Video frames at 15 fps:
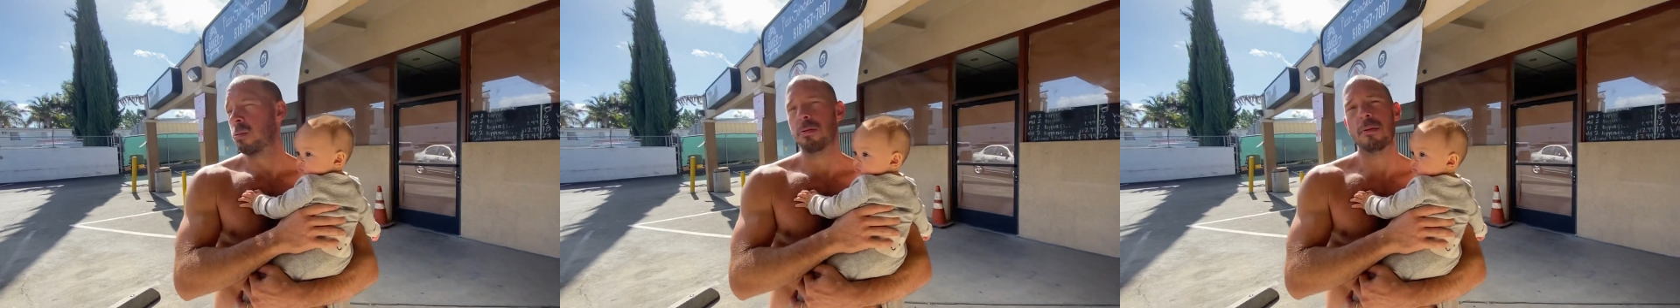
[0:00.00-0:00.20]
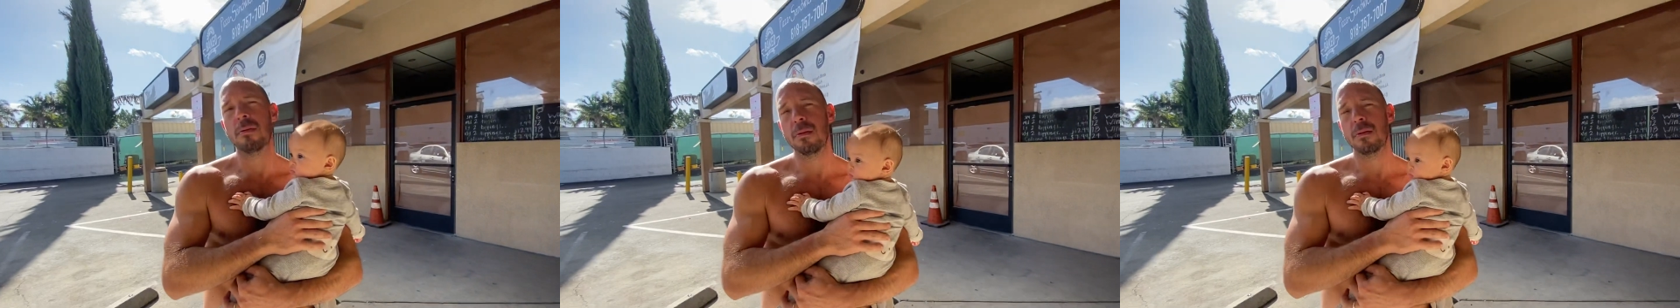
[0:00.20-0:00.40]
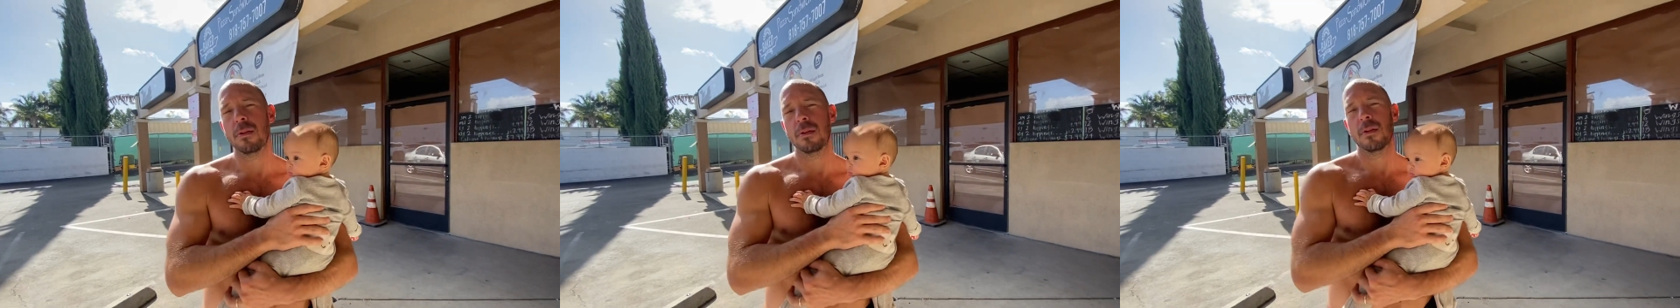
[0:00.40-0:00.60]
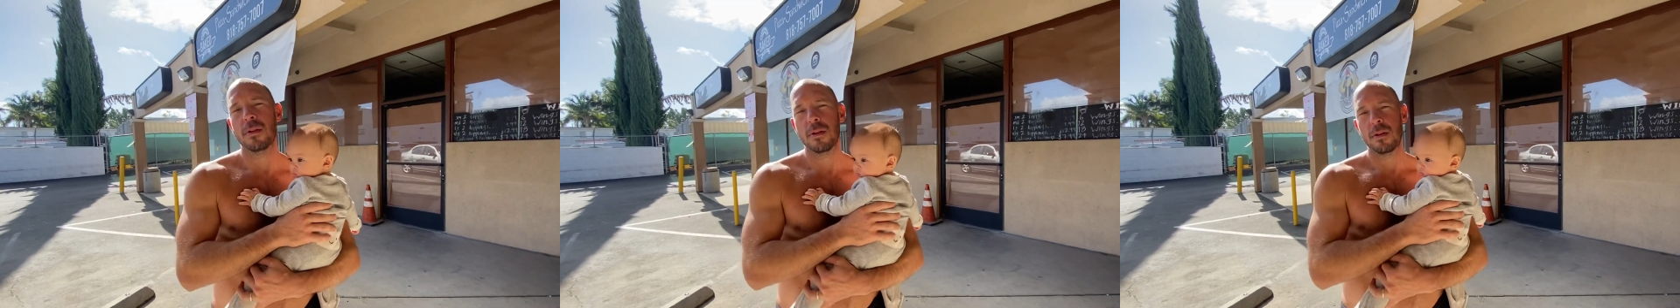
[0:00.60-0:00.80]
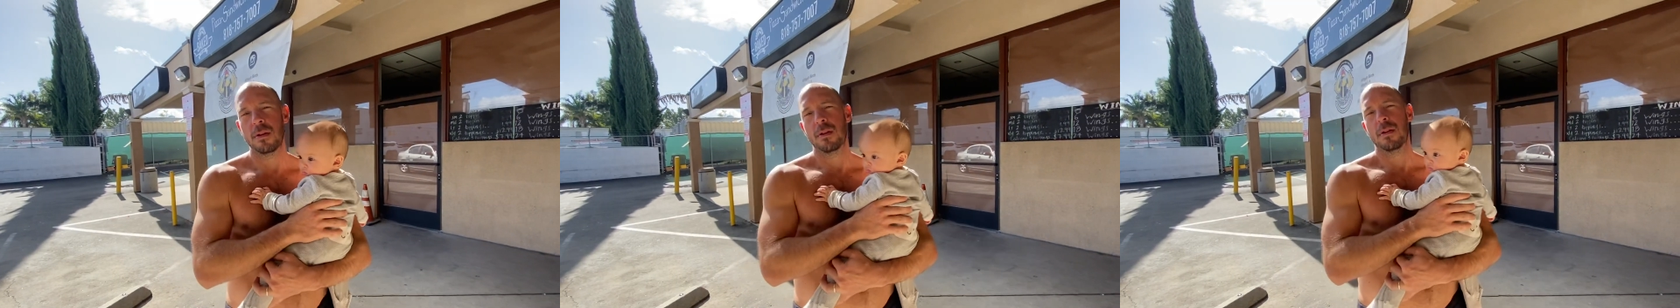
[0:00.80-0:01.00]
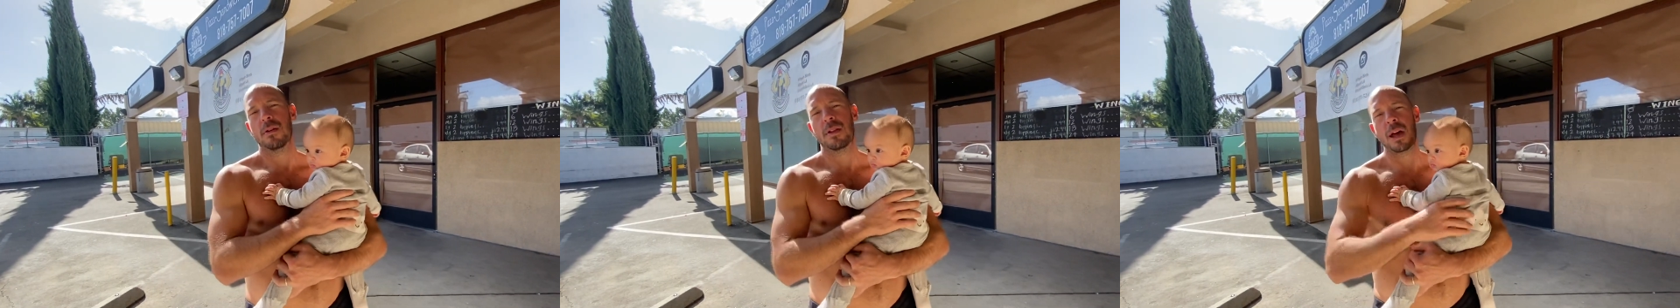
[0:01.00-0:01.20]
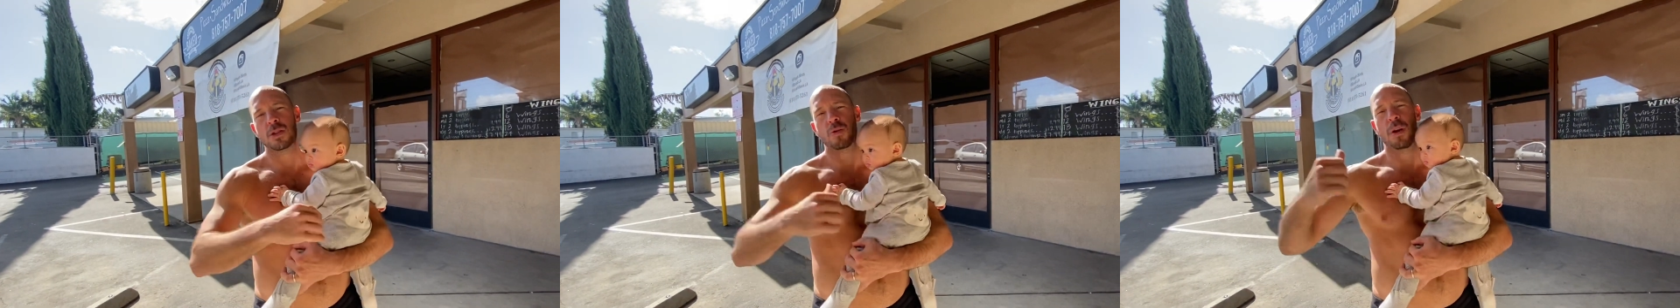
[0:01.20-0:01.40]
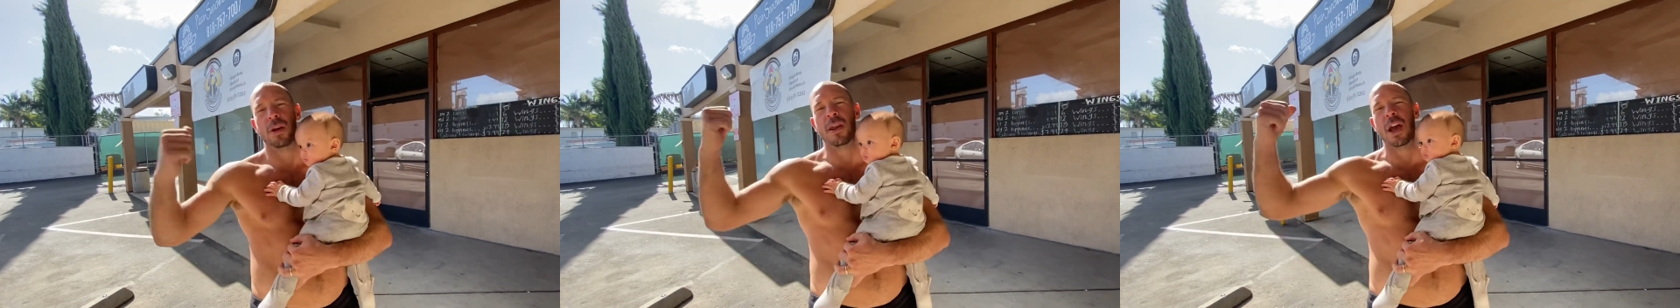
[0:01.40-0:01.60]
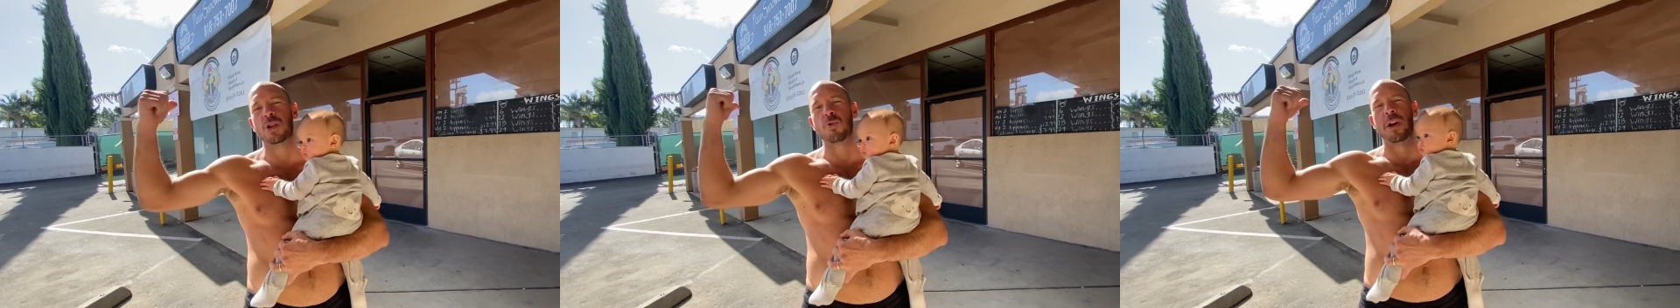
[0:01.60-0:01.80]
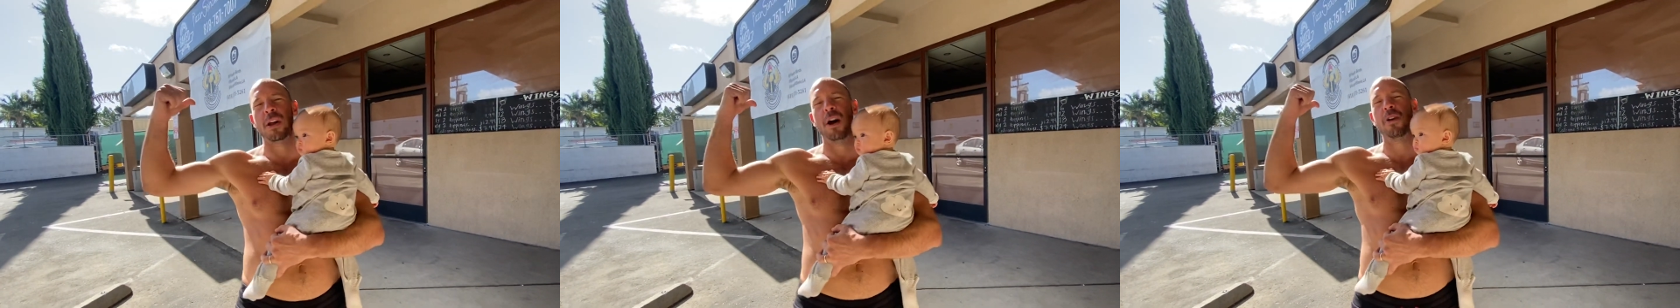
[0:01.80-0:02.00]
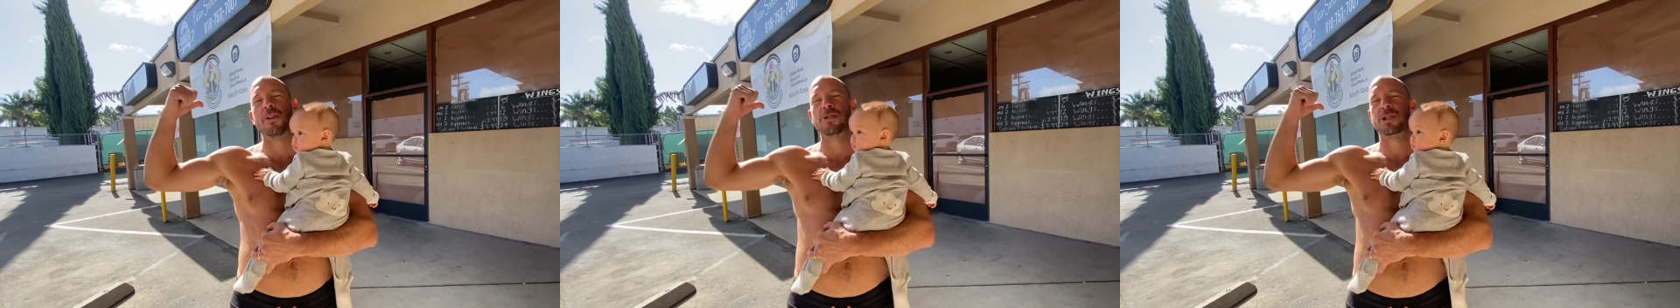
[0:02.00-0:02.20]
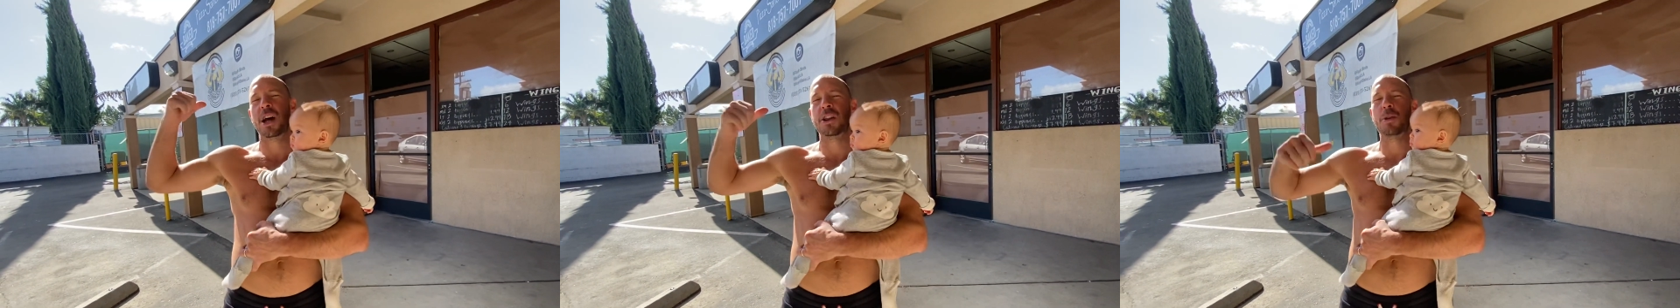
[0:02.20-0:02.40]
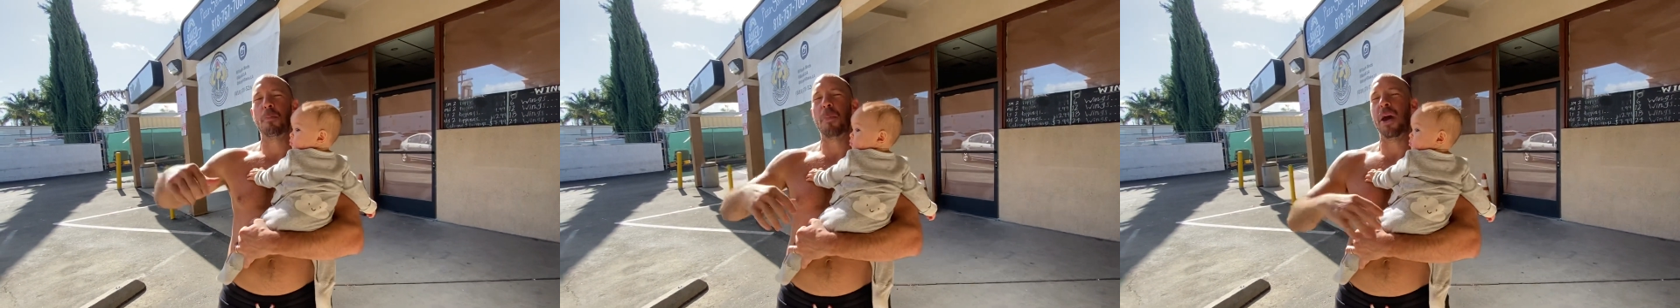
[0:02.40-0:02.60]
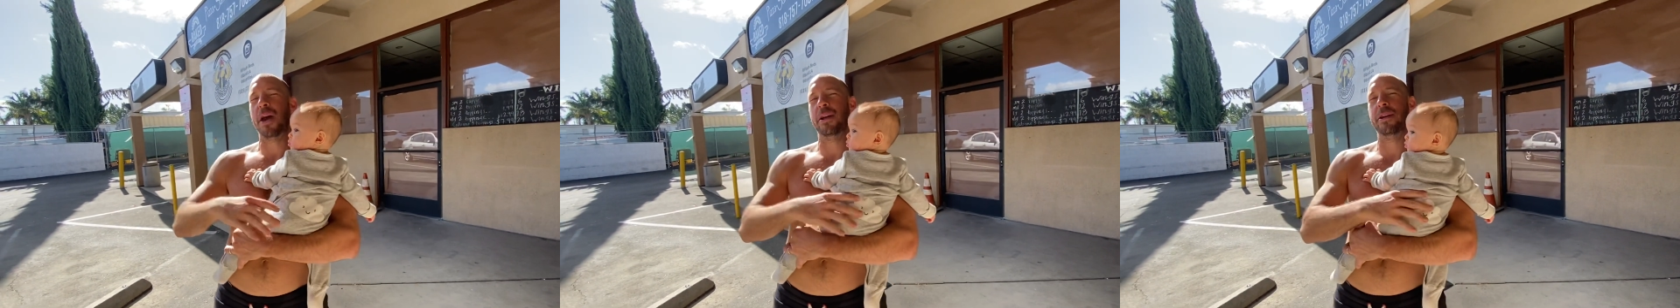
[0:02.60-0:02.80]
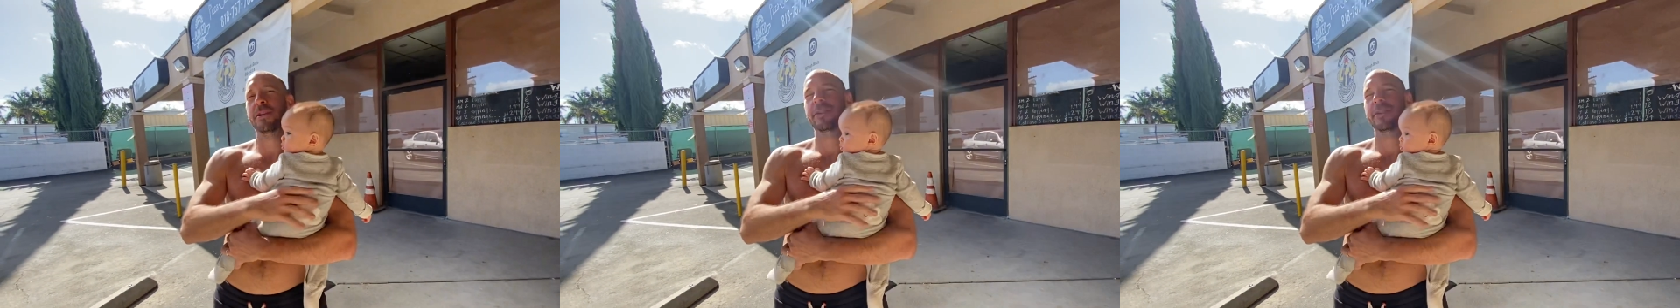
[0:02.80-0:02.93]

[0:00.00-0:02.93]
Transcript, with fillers: Child seat. That's so, that's why Elko's got the bed.